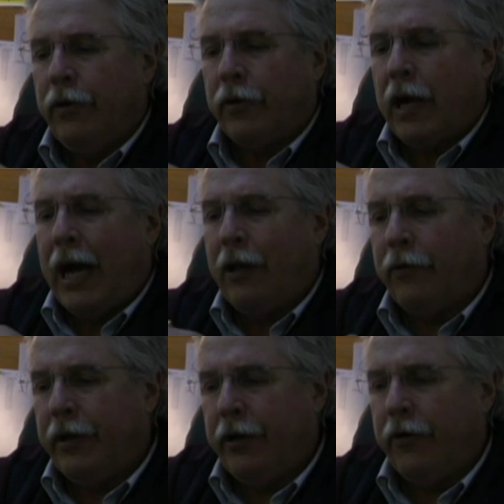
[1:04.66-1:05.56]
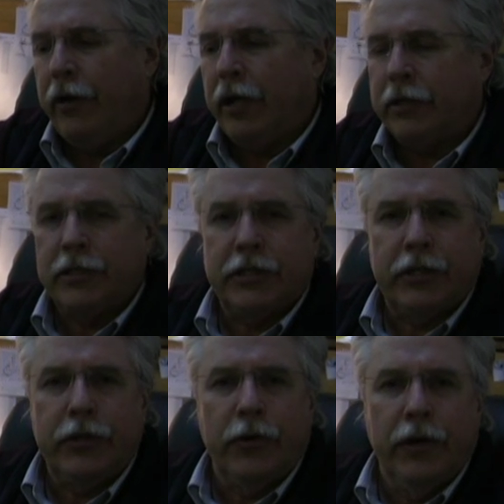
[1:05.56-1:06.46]
your collar and your nut to
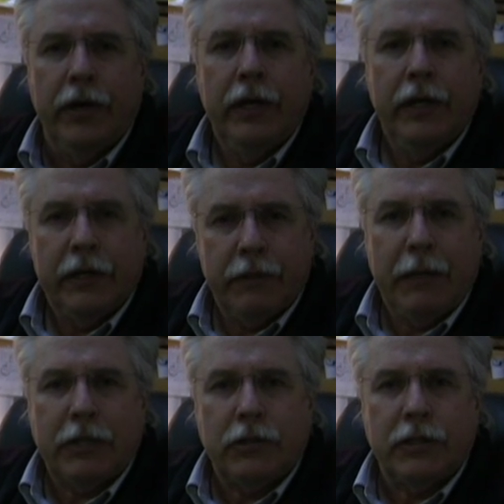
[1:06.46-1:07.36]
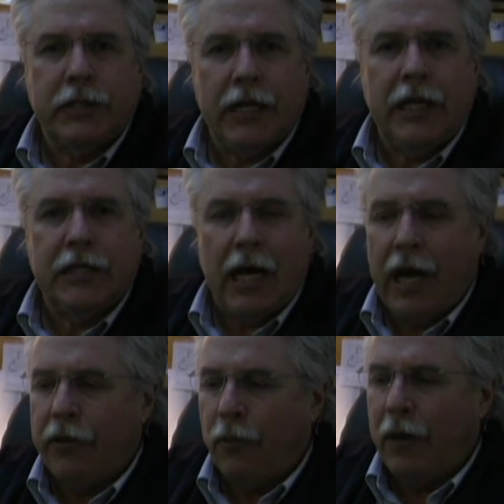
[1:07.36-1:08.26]
secure to make sure it stays
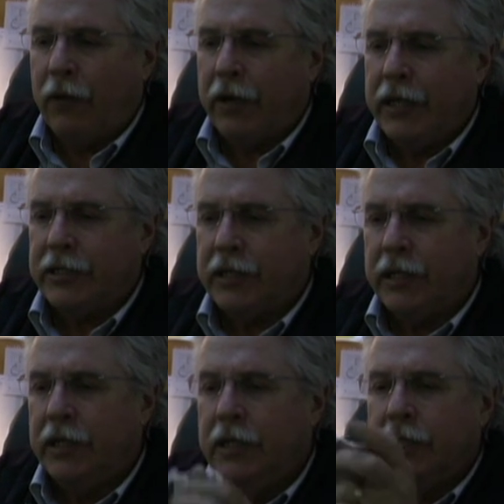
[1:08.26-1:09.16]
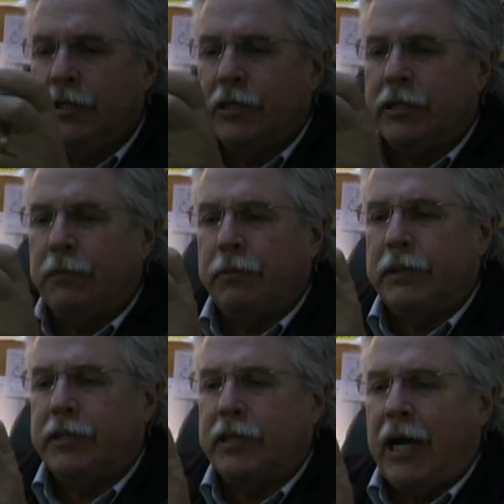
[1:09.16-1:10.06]
on the well casing. Just simply
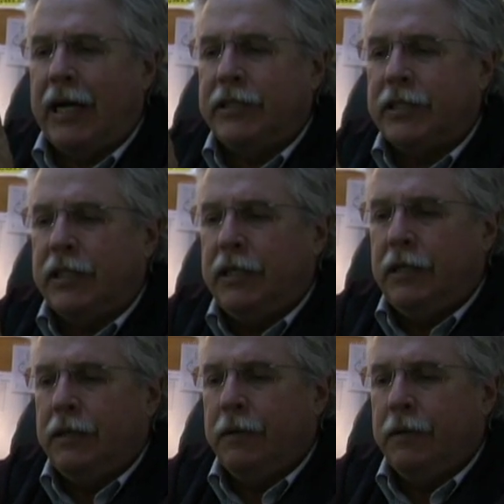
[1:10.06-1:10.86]
slides in.